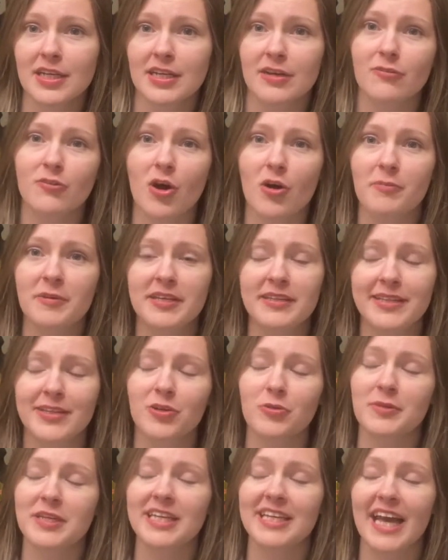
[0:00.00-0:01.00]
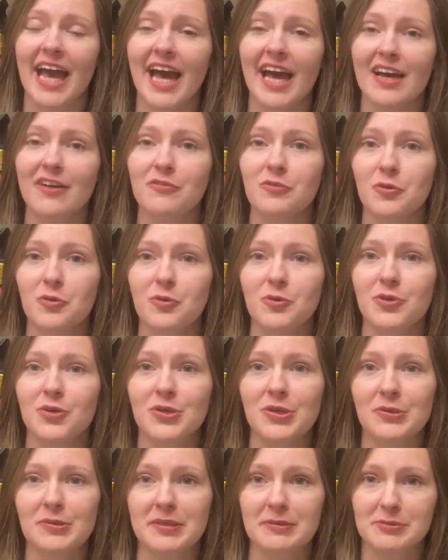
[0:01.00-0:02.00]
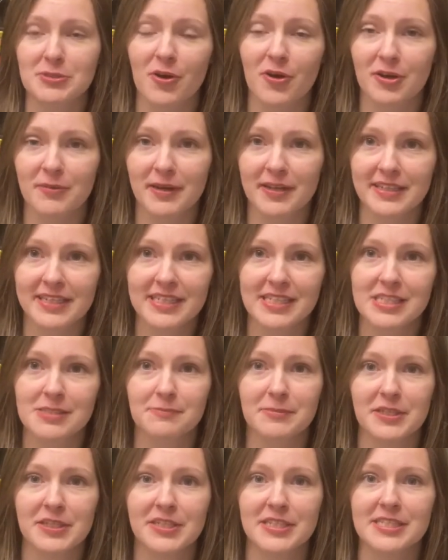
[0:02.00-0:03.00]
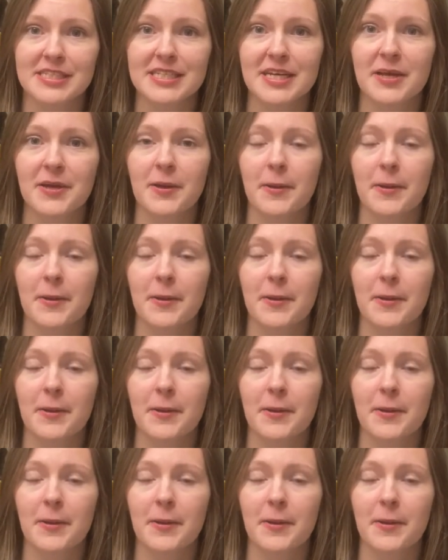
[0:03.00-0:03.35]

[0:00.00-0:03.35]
I've got to be a little bit careful when I'm talking about this, because